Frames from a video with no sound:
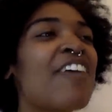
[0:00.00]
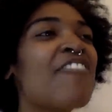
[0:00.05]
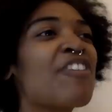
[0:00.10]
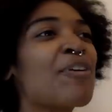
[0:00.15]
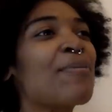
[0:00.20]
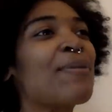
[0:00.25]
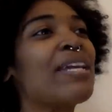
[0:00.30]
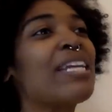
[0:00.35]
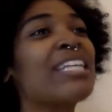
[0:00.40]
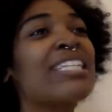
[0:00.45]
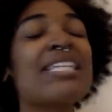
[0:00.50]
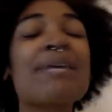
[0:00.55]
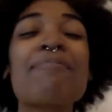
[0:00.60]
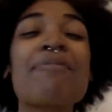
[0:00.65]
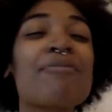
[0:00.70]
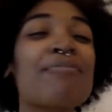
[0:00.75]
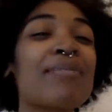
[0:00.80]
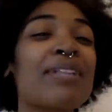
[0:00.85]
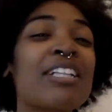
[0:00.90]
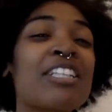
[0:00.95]
from any type
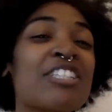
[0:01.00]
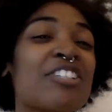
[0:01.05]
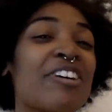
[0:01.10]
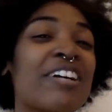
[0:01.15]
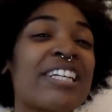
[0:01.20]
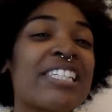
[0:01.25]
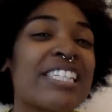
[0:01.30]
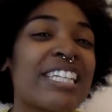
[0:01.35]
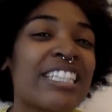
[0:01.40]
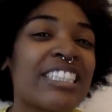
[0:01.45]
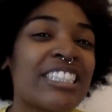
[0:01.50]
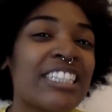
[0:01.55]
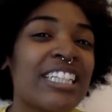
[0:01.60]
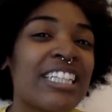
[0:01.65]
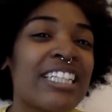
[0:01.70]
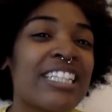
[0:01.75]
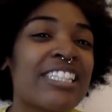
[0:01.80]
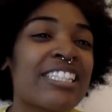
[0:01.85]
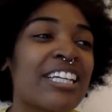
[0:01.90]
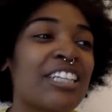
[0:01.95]
of militarization
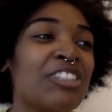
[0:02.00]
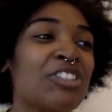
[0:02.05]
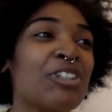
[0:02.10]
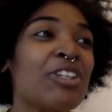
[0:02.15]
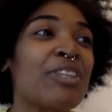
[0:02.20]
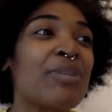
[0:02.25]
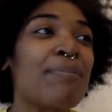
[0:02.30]
in this country